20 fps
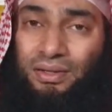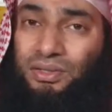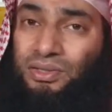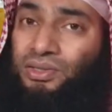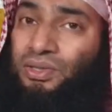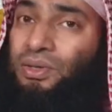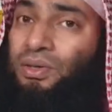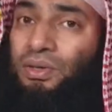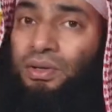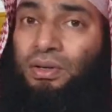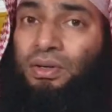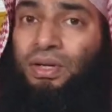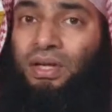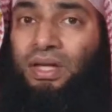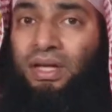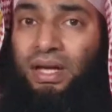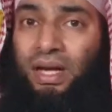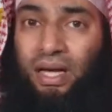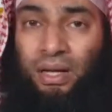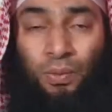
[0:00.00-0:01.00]
So,
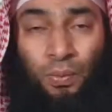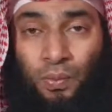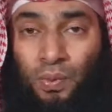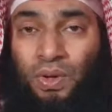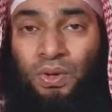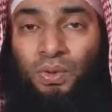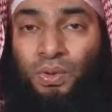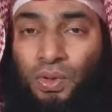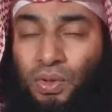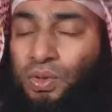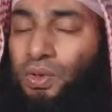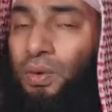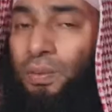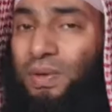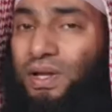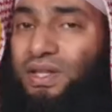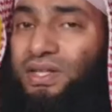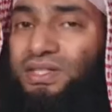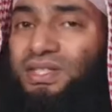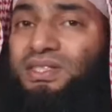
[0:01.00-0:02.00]
yani, do you know,
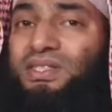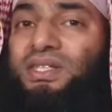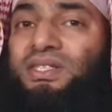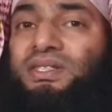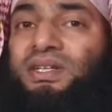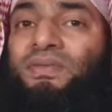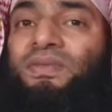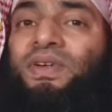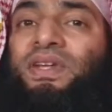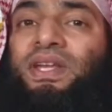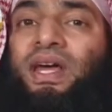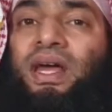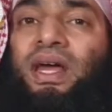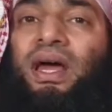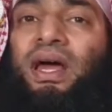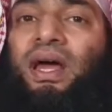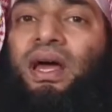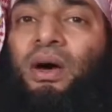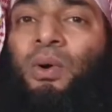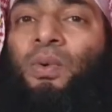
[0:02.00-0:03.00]
brothers and sisters, every
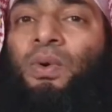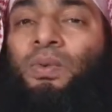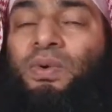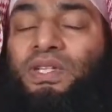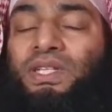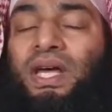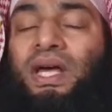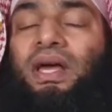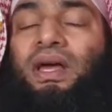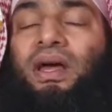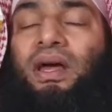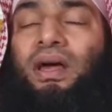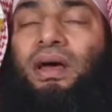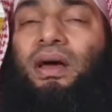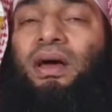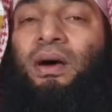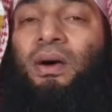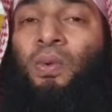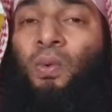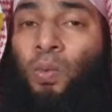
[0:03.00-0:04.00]
day when we say
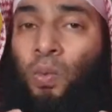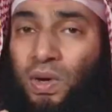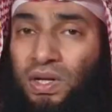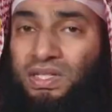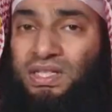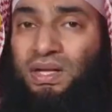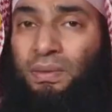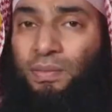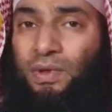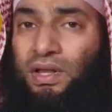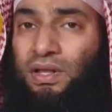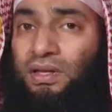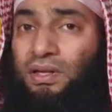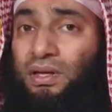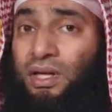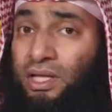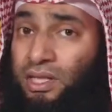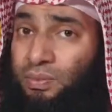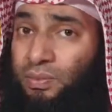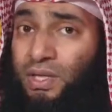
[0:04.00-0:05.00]
once a month,
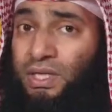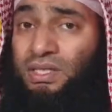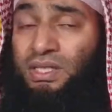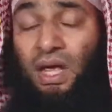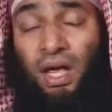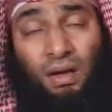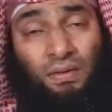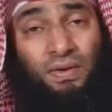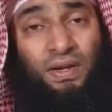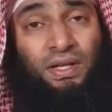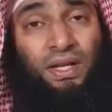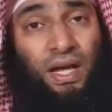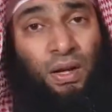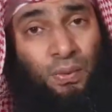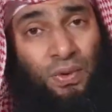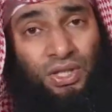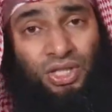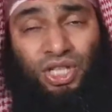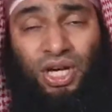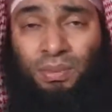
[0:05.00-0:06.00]
it means every day
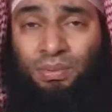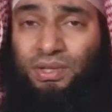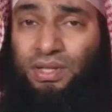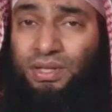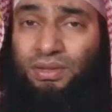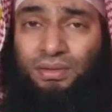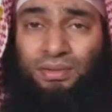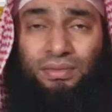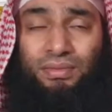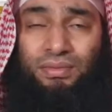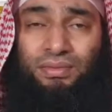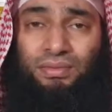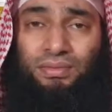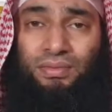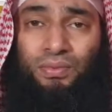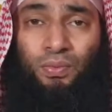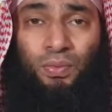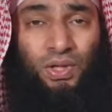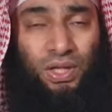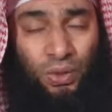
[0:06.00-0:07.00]
one chapter,
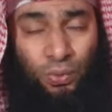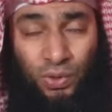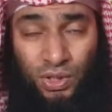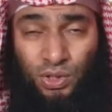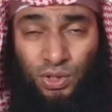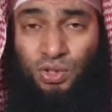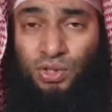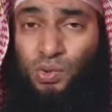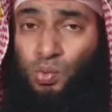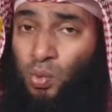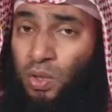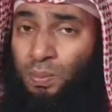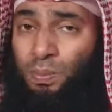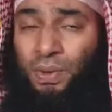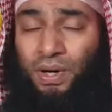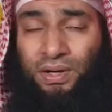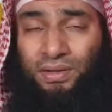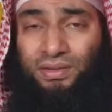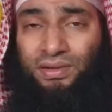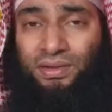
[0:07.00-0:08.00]
one juz, one
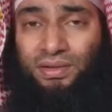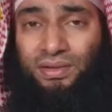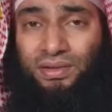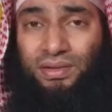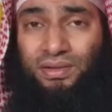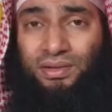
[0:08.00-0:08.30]
part.